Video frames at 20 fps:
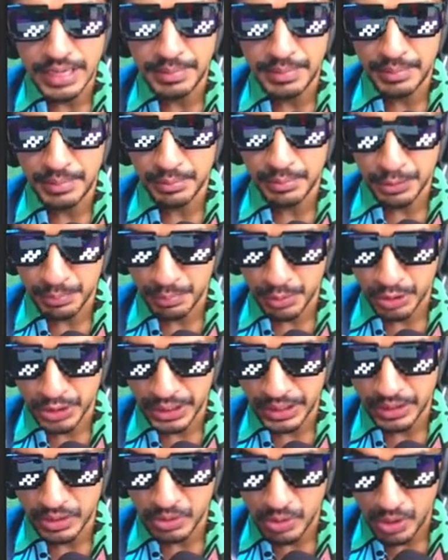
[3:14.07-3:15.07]
Am I
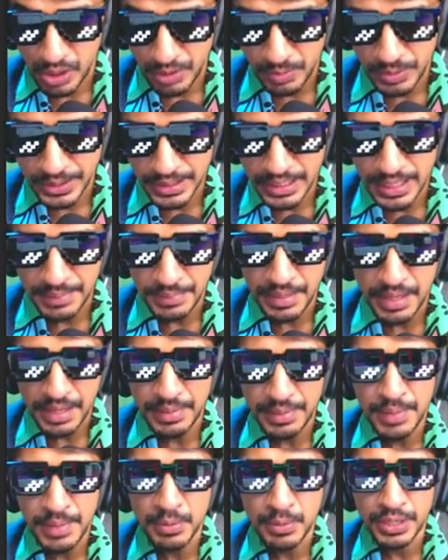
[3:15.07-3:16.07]
booking a call with them?
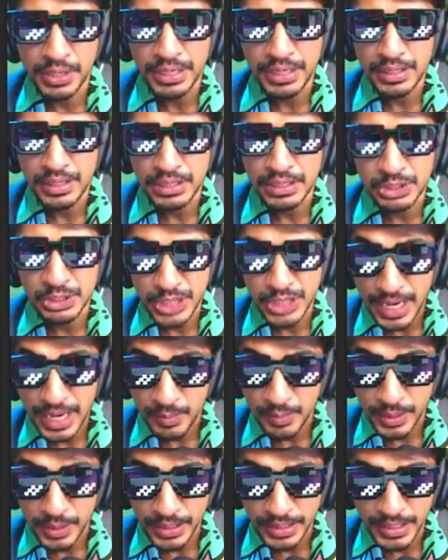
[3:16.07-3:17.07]
Am I booking a
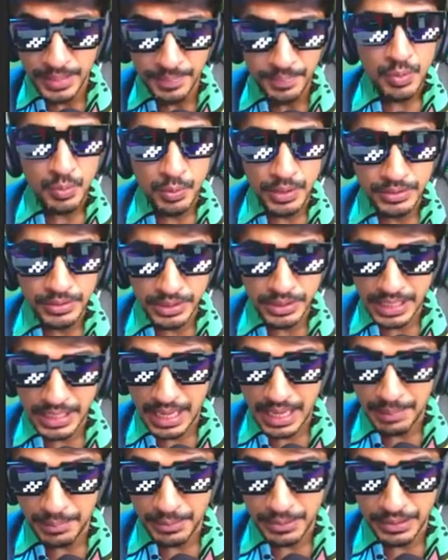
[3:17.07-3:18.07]
chat with them? What is going to
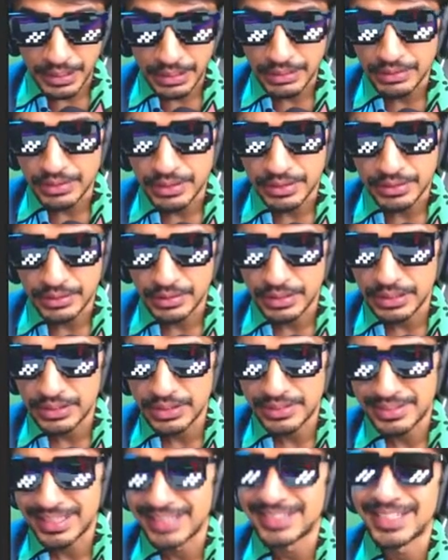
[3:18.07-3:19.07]
happen here? It
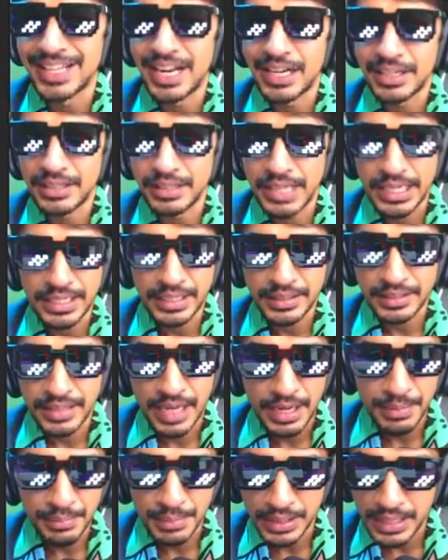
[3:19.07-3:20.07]
just says select date and
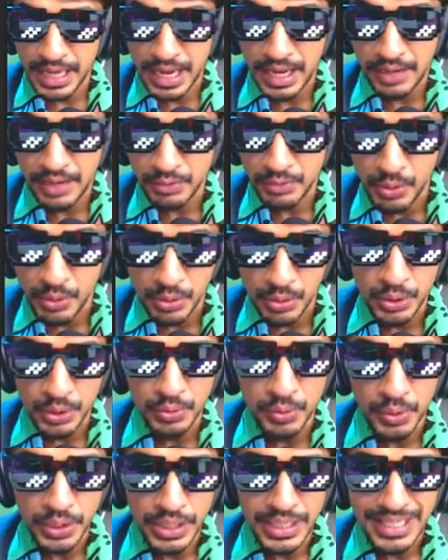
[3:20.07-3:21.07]
time, but I have no
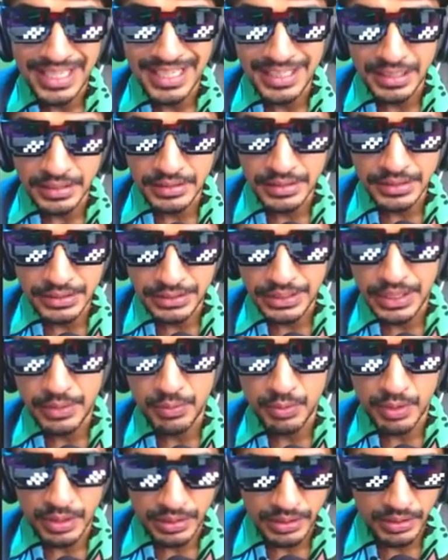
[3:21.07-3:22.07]
clue. It doesn't say
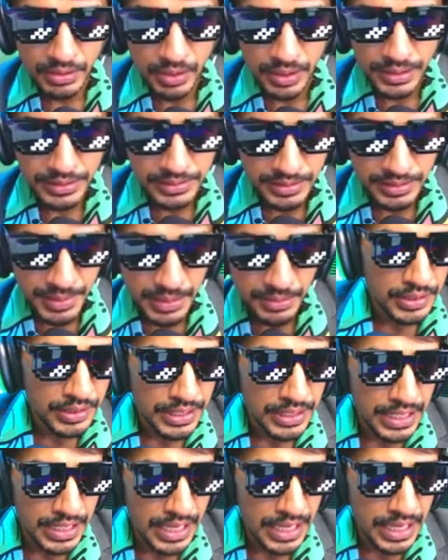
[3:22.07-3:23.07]
what the call is
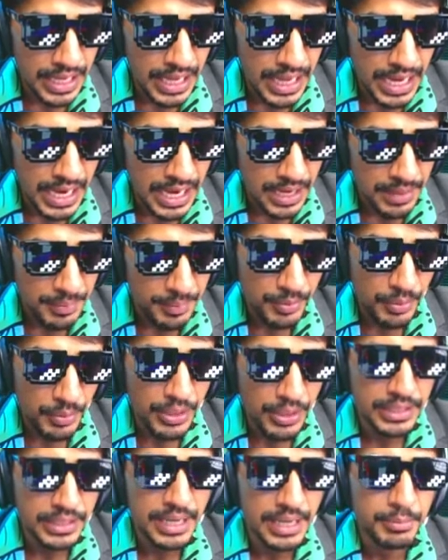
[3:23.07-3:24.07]
about. Then I add,
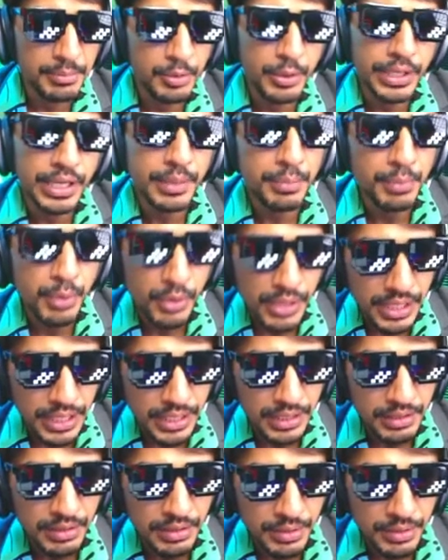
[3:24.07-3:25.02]
okay, then I'm doing a booking.